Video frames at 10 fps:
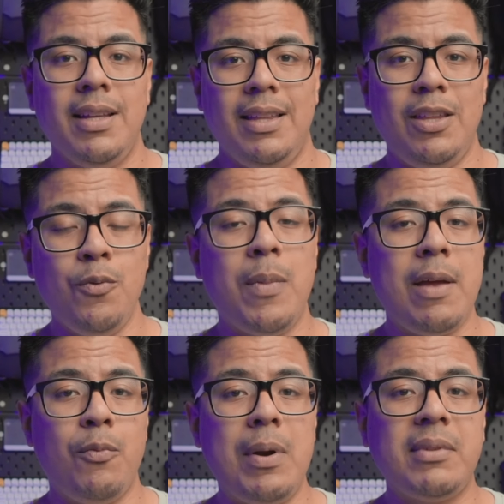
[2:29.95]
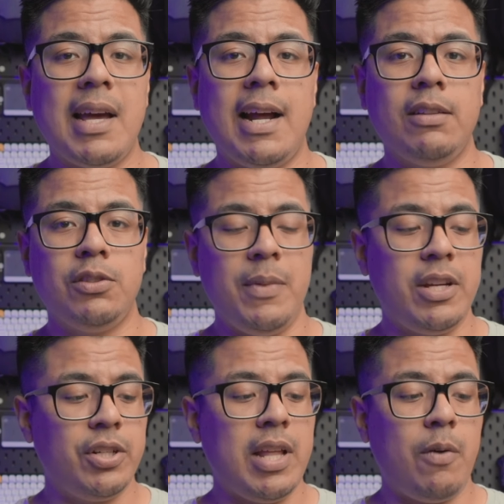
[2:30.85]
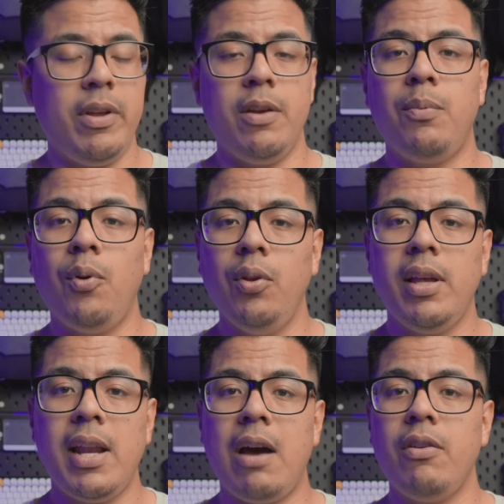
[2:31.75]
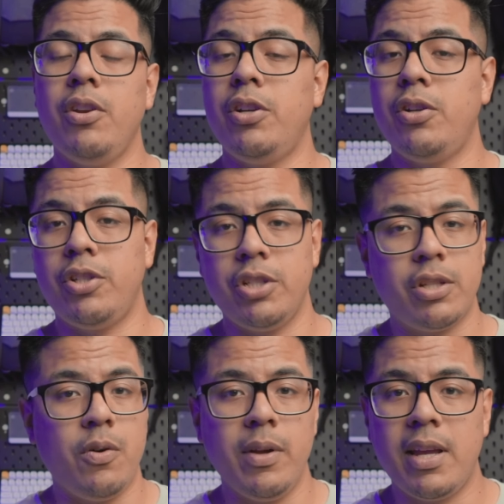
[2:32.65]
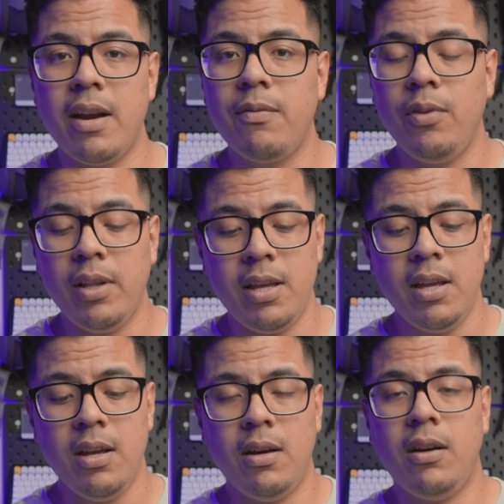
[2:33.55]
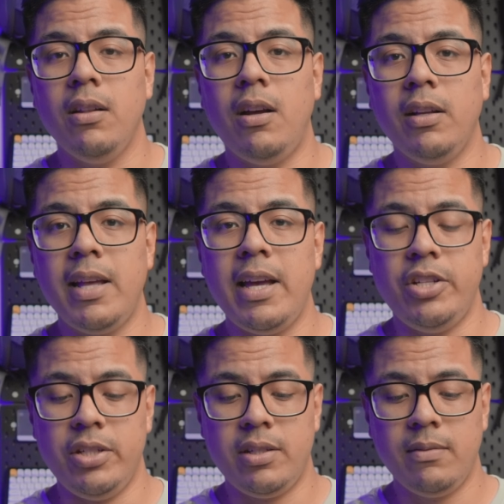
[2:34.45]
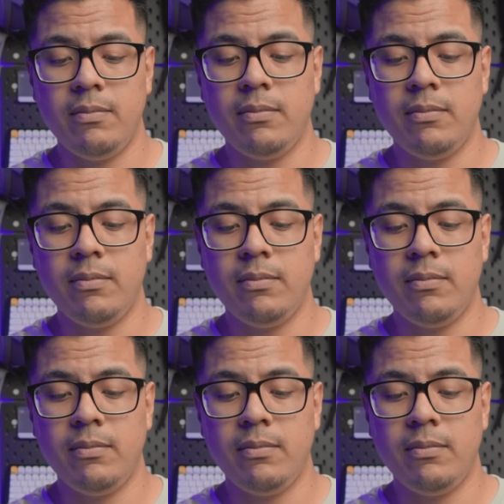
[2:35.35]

You might rip that out. So make sure that when you're pulling it out, you're just going carefully along the edges.